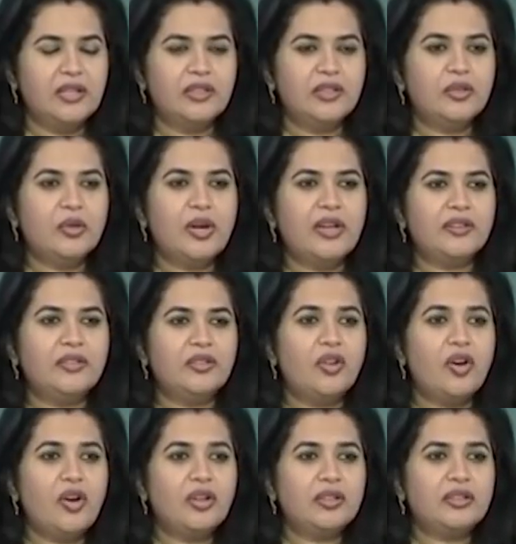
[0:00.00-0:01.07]
You are
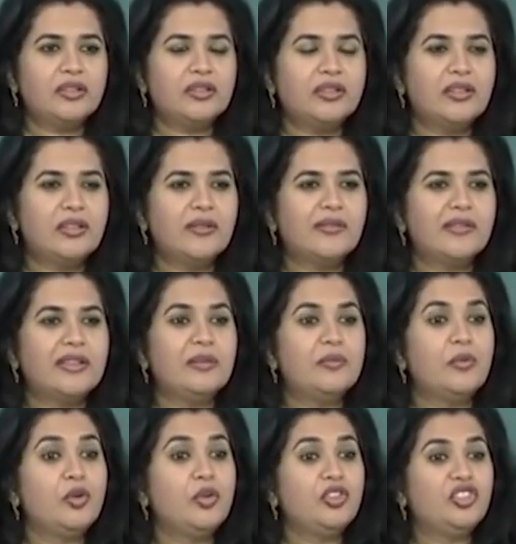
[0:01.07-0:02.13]
not
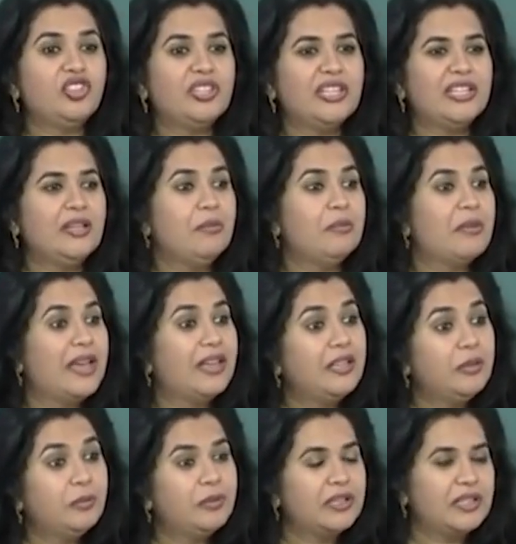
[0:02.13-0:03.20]
emotionally
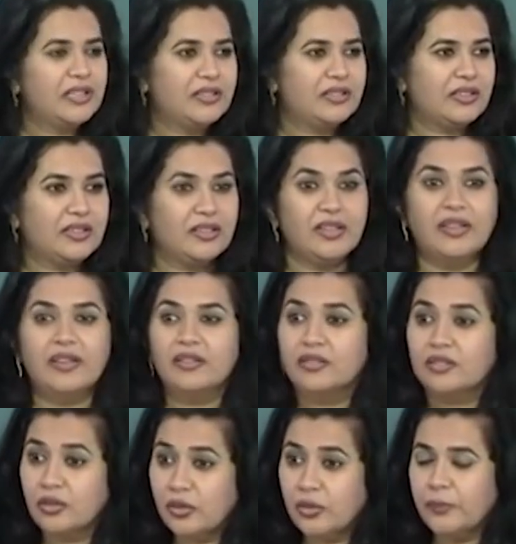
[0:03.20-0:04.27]
manipulated.
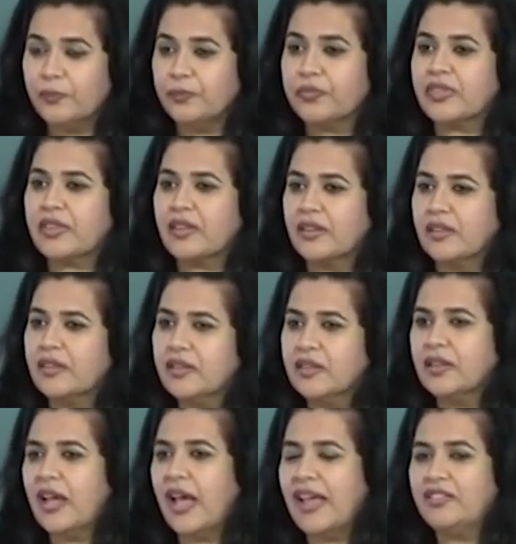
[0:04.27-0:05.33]
So,
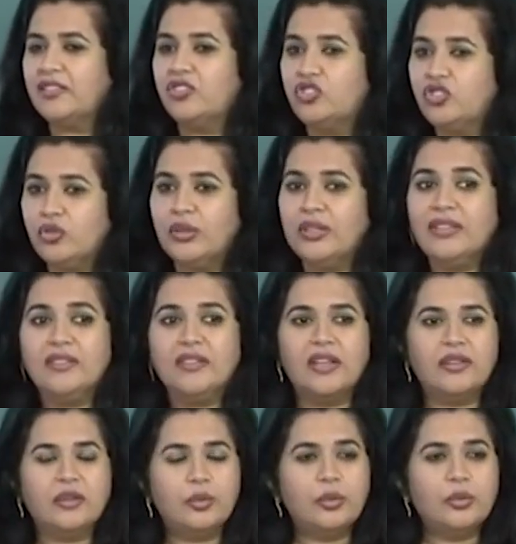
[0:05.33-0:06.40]
eschewing the
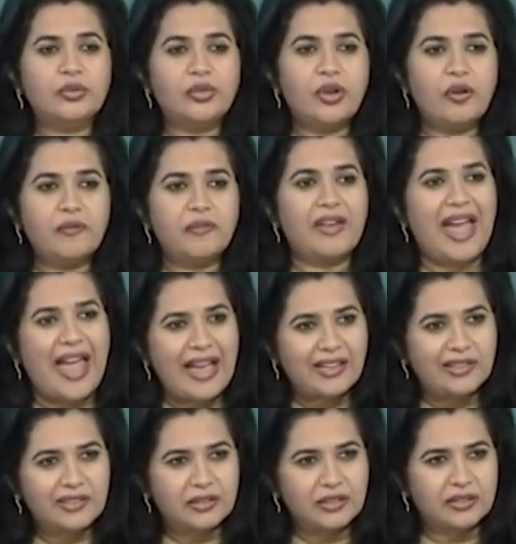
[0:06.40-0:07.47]
use of
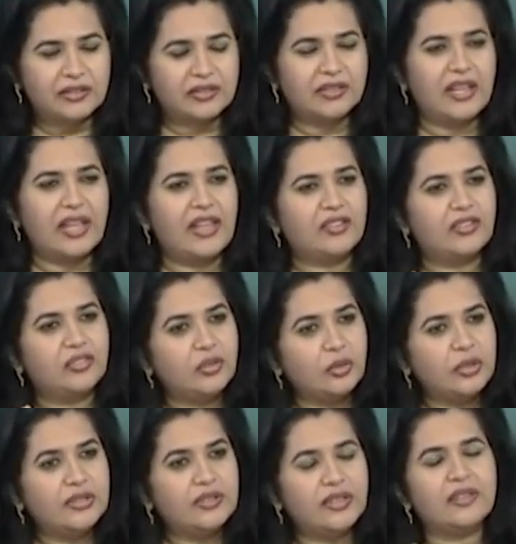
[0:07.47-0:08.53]
actors,
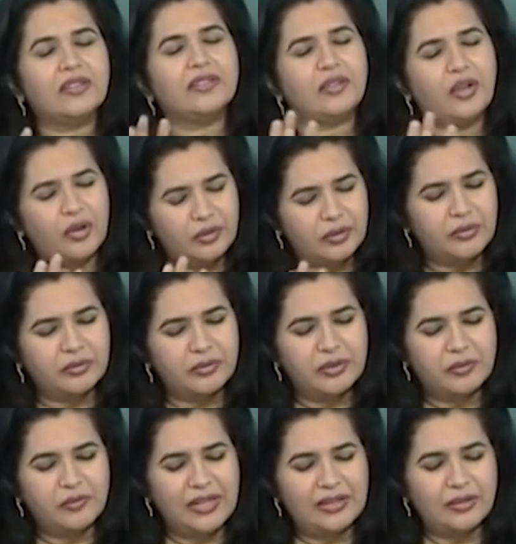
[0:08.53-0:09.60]
eschewing uh,
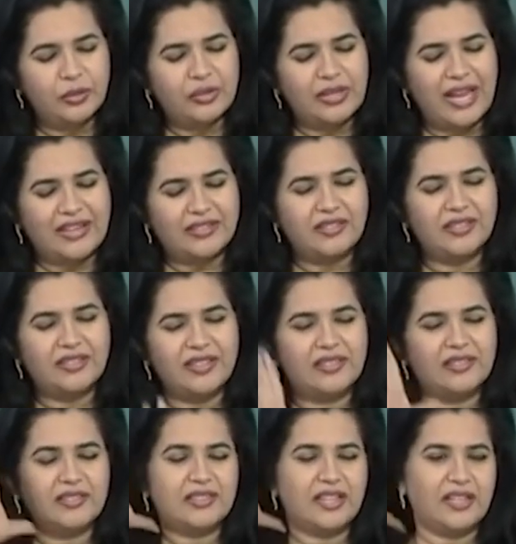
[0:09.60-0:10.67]
well-known actors
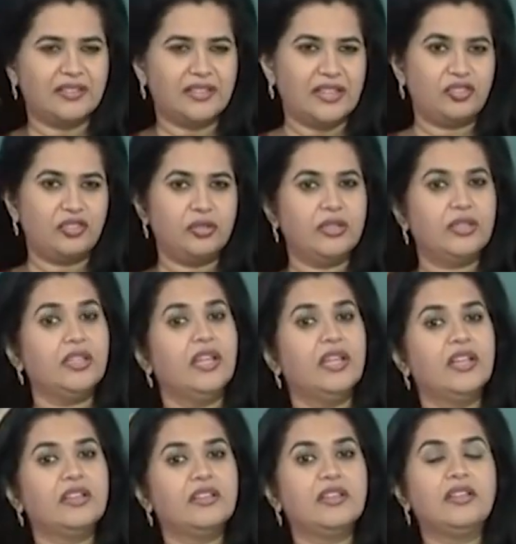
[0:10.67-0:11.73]
and stars, eschewing
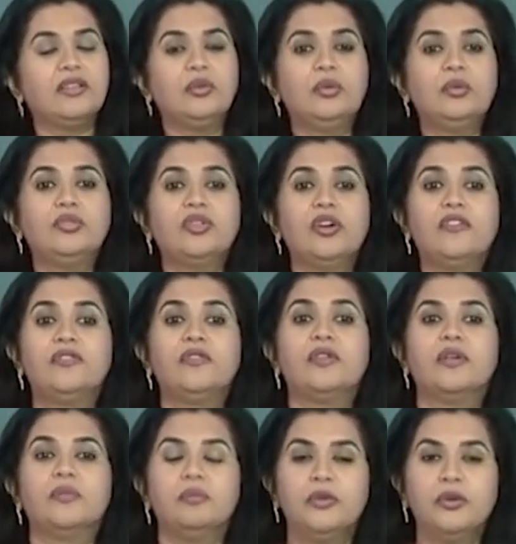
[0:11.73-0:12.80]
the use of
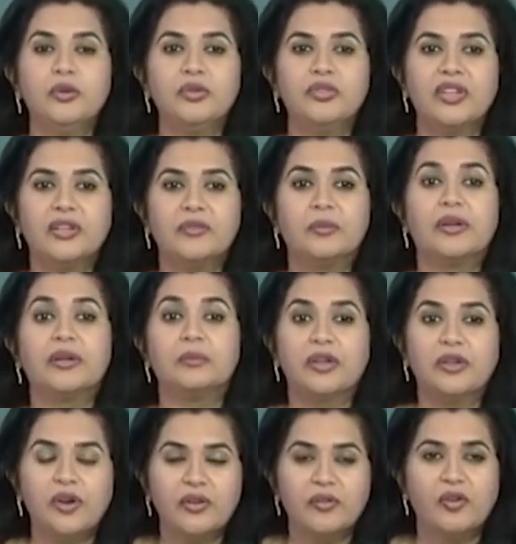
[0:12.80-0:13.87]
music, but
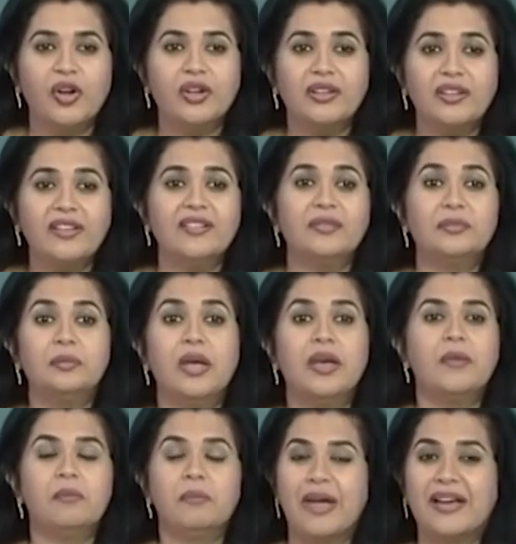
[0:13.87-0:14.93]
because what does
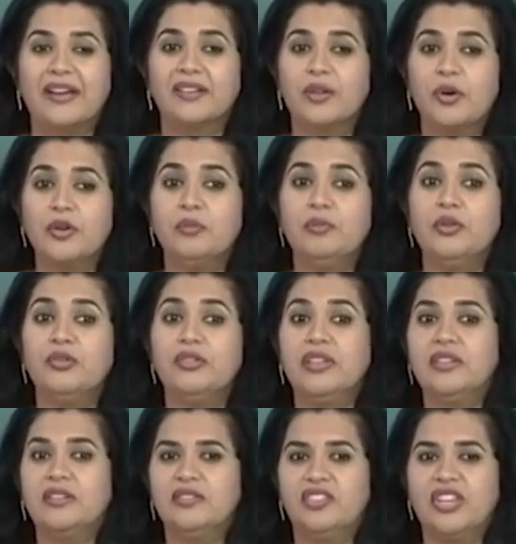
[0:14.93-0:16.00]
background
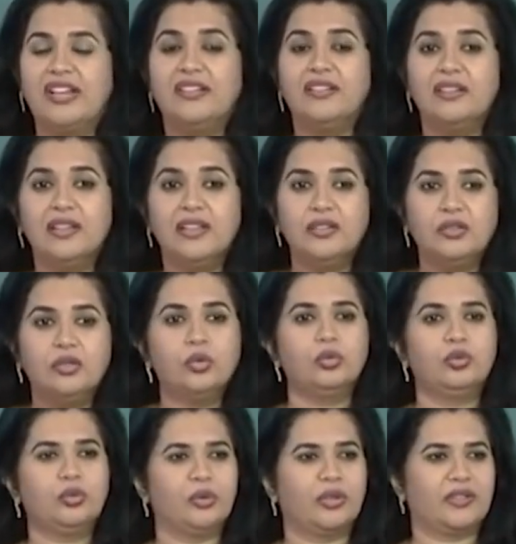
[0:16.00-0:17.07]
music generally do
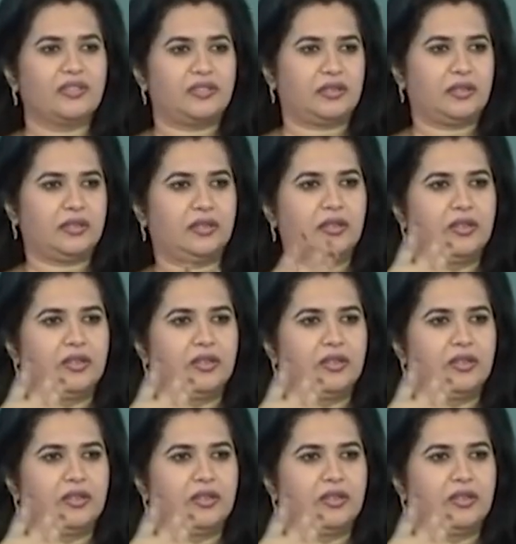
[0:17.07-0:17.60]
to us?